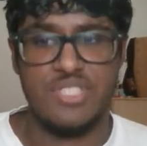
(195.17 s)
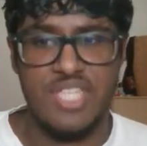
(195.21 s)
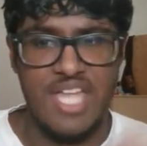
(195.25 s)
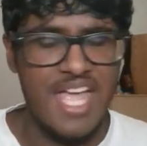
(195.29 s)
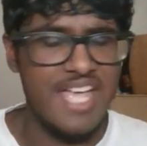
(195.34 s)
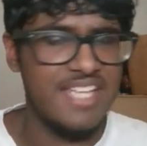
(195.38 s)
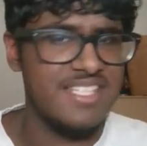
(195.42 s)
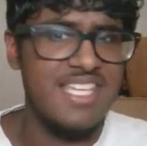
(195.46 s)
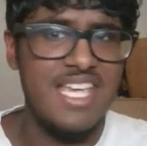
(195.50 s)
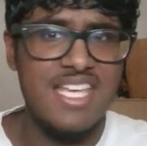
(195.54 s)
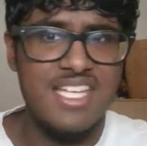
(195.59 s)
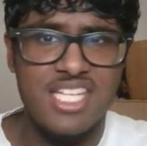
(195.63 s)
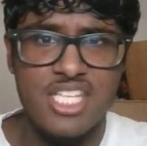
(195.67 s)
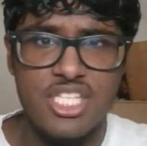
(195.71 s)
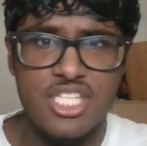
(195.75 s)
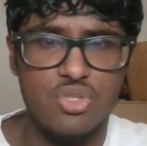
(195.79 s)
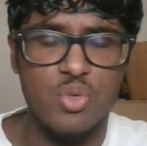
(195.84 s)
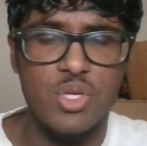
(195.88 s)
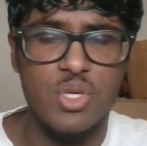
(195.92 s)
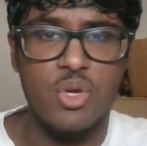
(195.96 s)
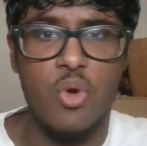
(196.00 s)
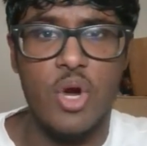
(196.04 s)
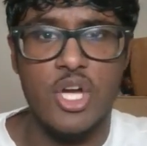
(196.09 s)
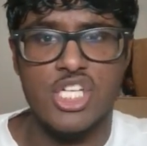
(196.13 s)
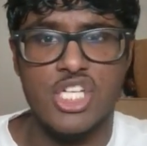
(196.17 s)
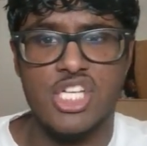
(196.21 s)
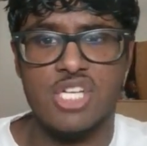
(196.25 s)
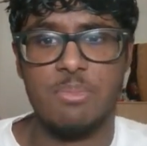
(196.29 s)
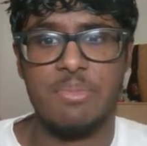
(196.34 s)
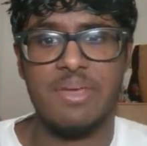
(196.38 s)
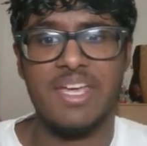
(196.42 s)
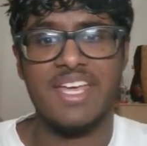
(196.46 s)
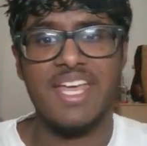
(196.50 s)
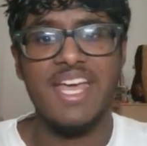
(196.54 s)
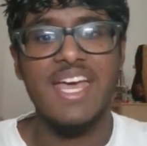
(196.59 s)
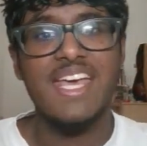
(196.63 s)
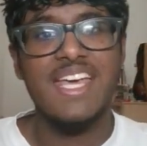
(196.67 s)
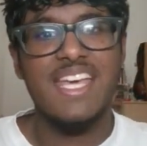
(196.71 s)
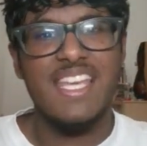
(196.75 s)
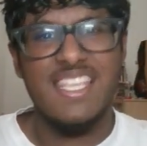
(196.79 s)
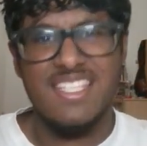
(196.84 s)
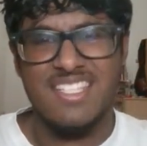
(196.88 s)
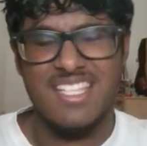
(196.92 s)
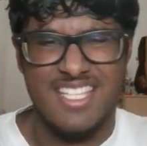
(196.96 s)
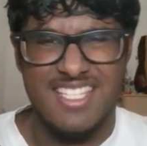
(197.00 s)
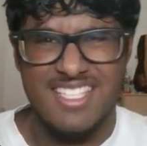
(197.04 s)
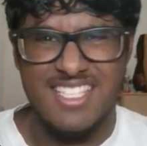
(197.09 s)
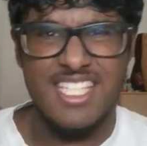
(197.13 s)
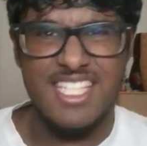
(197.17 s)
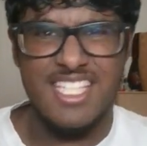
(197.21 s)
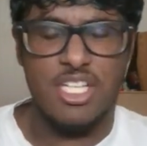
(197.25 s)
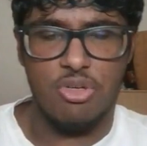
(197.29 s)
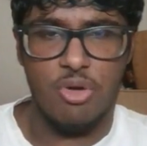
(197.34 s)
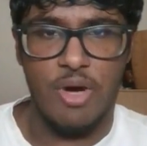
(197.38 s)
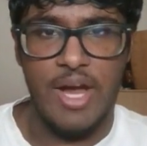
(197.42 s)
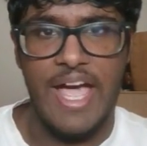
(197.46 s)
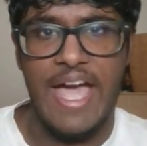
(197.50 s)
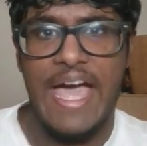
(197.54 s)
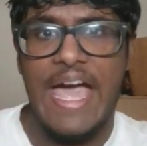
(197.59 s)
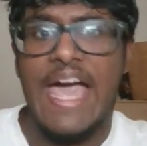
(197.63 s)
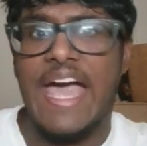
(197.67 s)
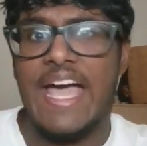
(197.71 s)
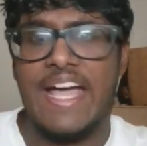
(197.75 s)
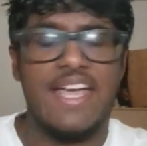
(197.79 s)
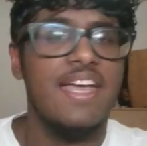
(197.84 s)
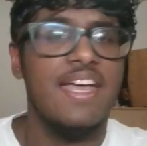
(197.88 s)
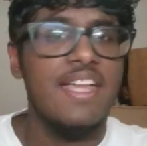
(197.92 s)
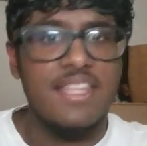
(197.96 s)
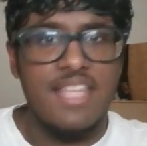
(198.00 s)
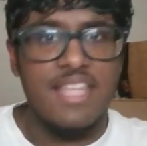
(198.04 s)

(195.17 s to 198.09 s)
The SAT Suite question bank is the secret hack